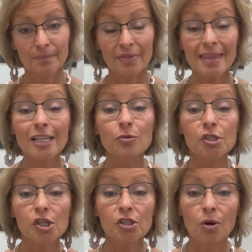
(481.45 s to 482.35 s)
That's what
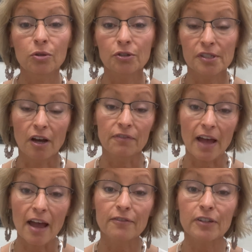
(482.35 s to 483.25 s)
she told herself
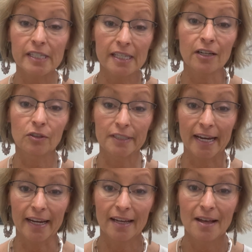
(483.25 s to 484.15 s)
every single
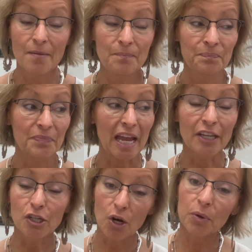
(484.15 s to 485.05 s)
day.
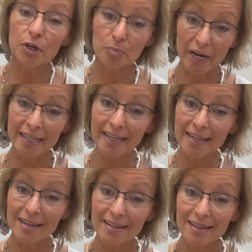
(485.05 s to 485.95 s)
And you know what her brain
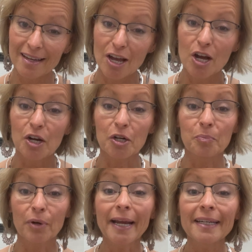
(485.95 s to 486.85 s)
did? Her
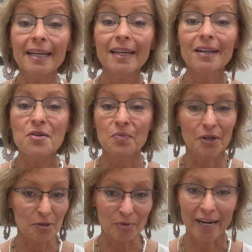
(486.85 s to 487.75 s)
brain did what
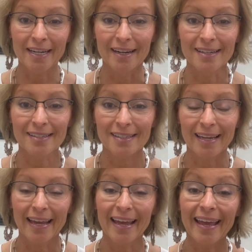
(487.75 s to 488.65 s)
her brain does.
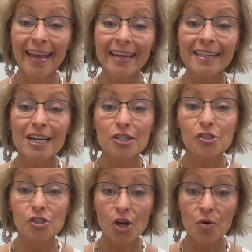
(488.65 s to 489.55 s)
It
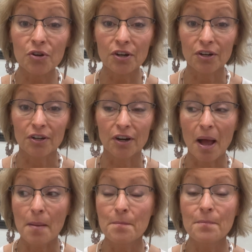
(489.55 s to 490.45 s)
showed her
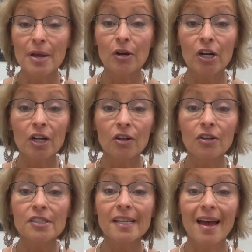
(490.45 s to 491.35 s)

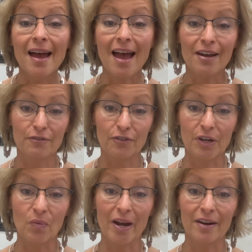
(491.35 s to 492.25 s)
miracles
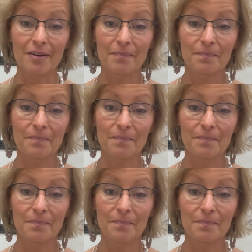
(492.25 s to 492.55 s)
everywhere.